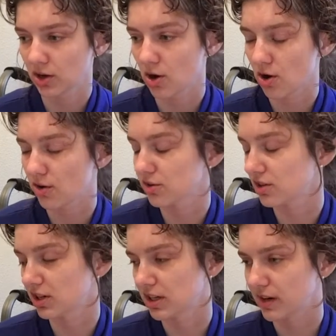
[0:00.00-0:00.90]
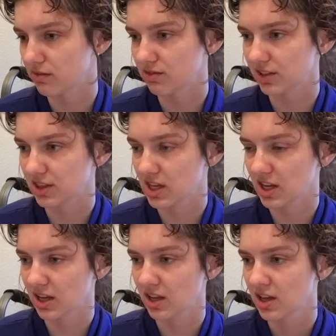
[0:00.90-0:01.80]
card and
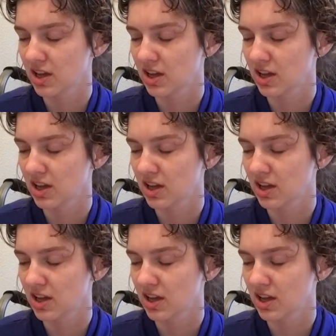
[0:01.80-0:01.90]
everything,